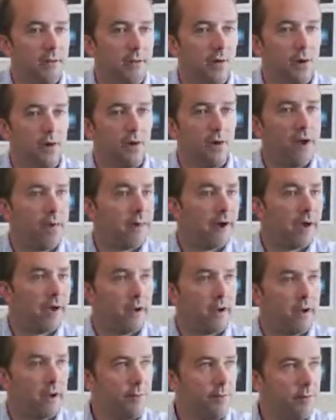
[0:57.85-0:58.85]
Going way
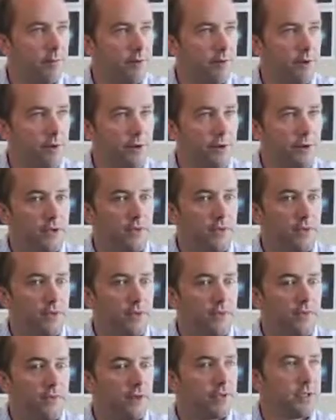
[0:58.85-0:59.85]
back a couple of years, one of
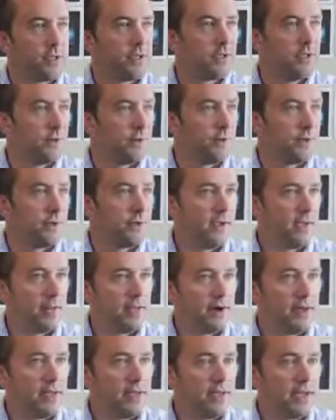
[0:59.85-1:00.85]
the first things we were thinking
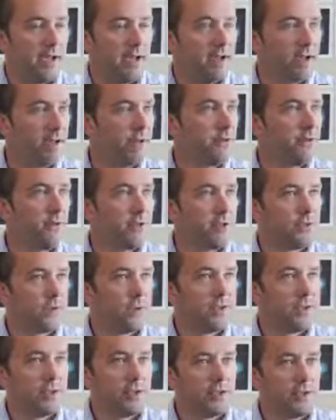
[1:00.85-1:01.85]
about is how to increase
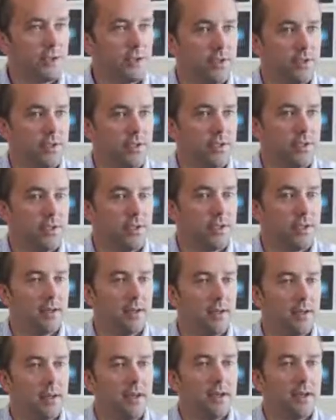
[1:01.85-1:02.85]
residential density, and
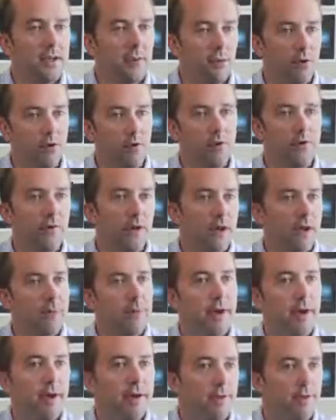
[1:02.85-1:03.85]
the more we thought
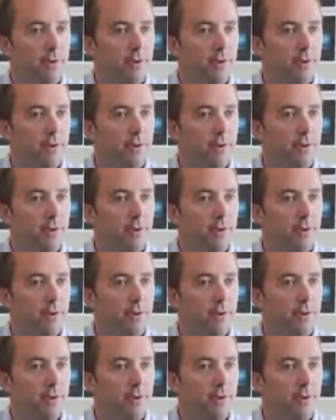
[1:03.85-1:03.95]
about it,